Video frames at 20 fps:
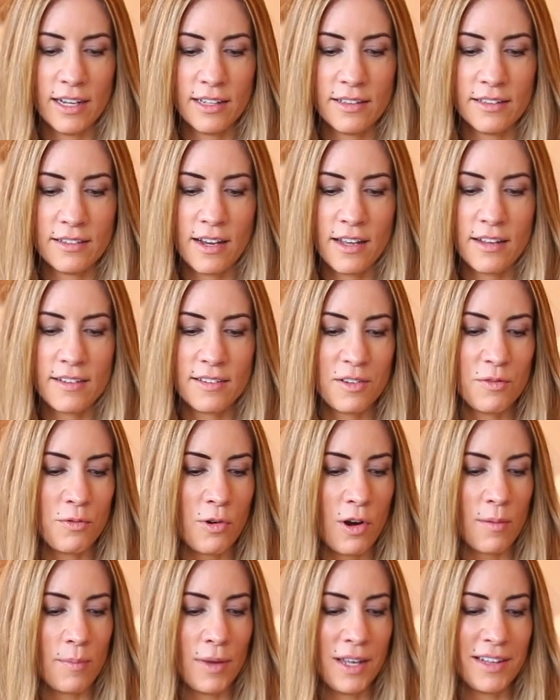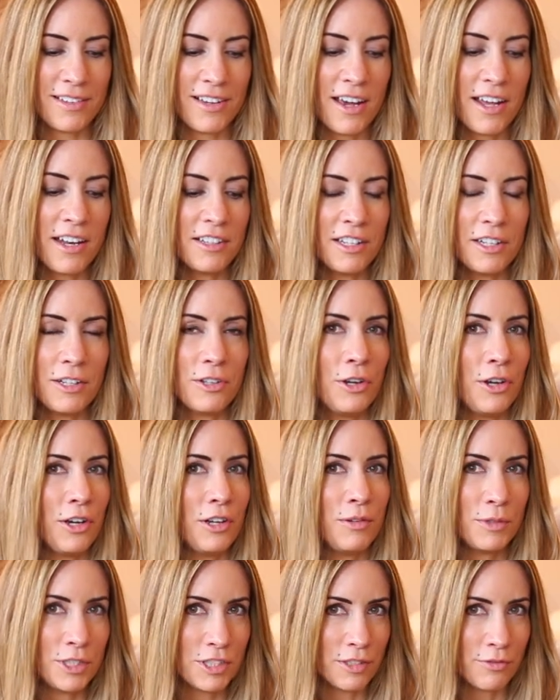It's nice and warm. It's got a little
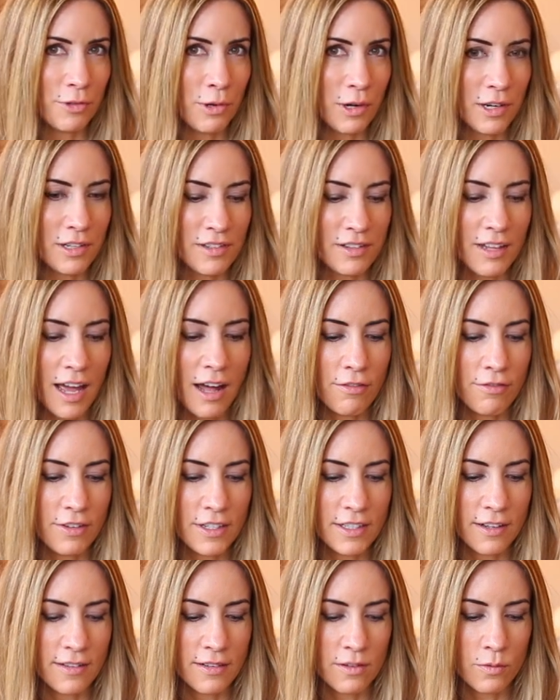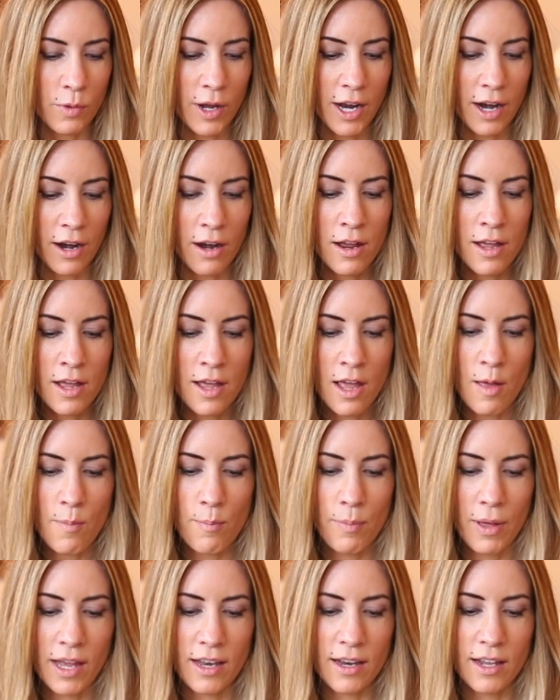hood, which of course Alfie doesn't wear,
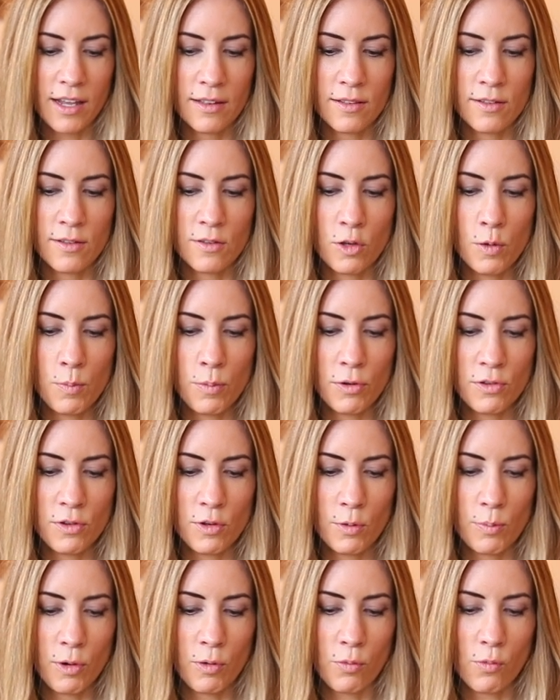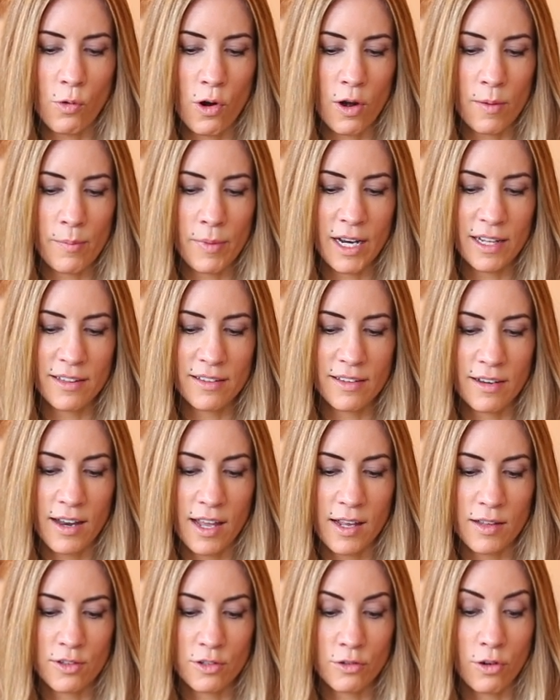but it's super, super warm and it's a
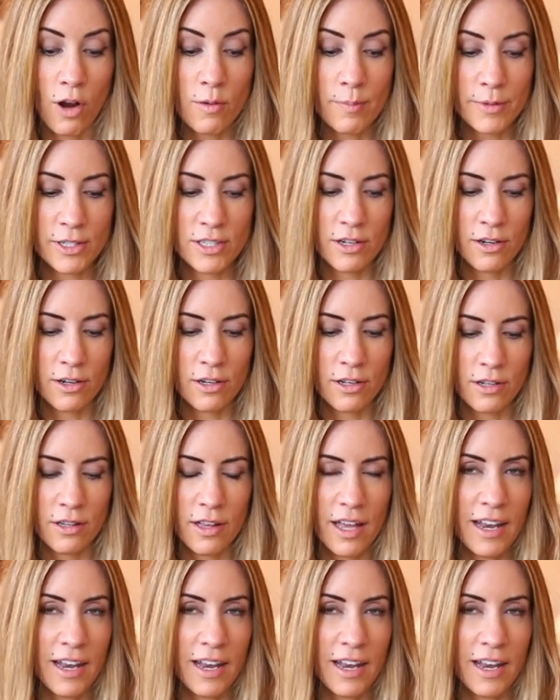nice strong material.